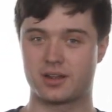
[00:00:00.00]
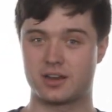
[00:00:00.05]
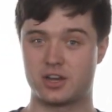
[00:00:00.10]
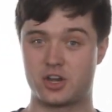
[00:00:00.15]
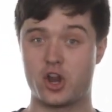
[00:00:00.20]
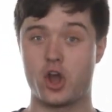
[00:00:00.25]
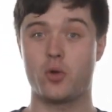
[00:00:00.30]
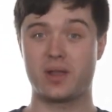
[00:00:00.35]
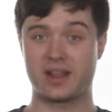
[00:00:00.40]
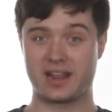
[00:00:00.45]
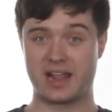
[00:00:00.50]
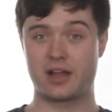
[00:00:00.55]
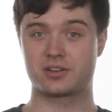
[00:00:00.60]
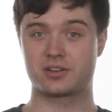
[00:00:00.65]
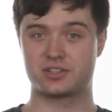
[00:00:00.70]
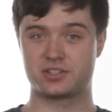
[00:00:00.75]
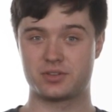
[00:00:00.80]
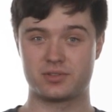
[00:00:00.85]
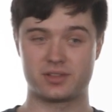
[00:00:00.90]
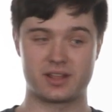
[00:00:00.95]
knowing
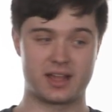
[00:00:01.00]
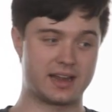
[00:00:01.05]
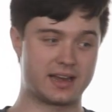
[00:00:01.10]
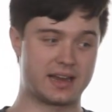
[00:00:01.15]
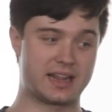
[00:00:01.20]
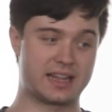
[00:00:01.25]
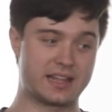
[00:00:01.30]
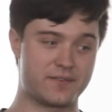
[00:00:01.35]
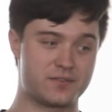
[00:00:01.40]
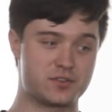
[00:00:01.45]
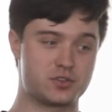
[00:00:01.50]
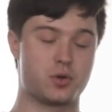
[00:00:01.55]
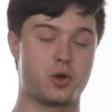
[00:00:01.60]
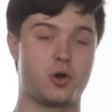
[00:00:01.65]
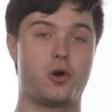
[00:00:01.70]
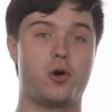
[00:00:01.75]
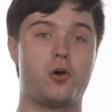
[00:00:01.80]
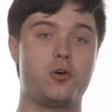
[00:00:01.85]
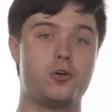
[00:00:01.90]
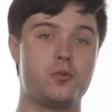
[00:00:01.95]
do that, it gives you a
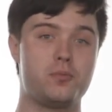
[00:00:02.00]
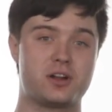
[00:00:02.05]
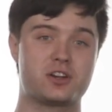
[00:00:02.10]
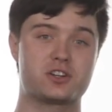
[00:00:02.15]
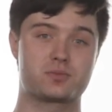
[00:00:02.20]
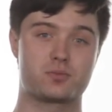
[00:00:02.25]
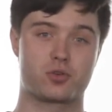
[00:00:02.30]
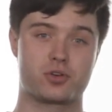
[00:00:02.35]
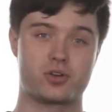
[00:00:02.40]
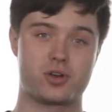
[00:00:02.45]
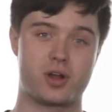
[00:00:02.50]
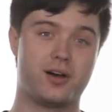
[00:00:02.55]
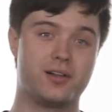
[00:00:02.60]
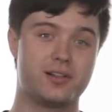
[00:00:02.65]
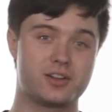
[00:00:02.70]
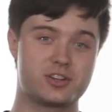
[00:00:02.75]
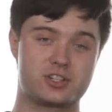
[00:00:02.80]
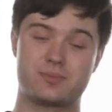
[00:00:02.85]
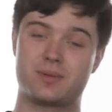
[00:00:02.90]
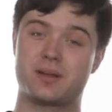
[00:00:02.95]
whole bunch more
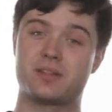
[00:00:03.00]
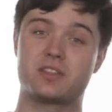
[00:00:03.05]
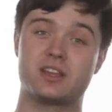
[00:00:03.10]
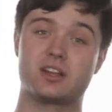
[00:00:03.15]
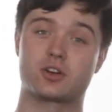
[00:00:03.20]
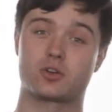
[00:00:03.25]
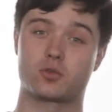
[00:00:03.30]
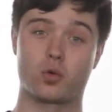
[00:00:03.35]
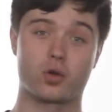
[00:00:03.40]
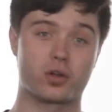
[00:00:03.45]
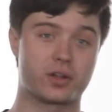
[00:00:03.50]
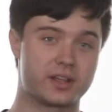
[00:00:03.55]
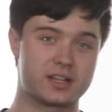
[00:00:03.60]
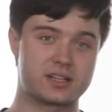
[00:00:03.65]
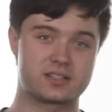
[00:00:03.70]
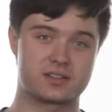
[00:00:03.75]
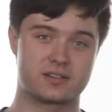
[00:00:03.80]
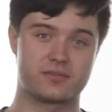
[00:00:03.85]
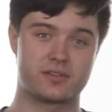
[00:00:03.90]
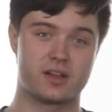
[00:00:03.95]
knowledge about the inner
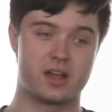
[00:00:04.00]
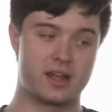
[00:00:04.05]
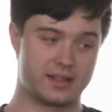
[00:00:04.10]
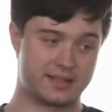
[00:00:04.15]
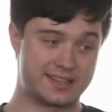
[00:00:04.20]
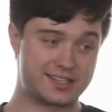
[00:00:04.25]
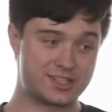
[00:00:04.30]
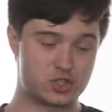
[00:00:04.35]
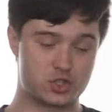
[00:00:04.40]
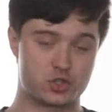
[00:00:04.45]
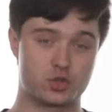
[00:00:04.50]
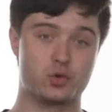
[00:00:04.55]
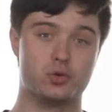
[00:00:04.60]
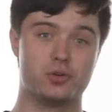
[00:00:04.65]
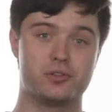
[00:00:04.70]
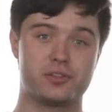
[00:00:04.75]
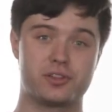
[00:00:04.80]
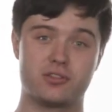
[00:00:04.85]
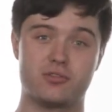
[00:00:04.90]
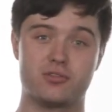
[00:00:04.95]
workings of this
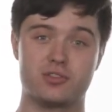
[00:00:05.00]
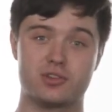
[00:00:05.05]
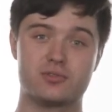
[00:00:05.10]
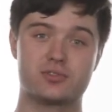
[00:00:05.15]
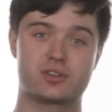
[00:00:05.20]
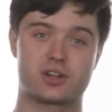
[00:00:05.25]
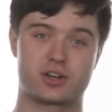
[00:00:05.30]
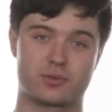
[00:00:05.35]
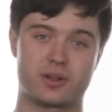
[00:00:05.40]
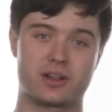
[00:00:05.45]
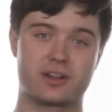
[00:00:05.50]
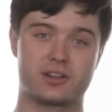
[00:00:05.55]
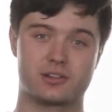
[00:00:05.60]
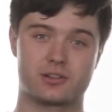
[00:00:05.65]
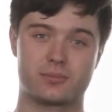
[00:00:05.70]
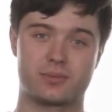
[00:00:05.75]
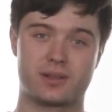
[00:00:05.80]
tool that you use on a regular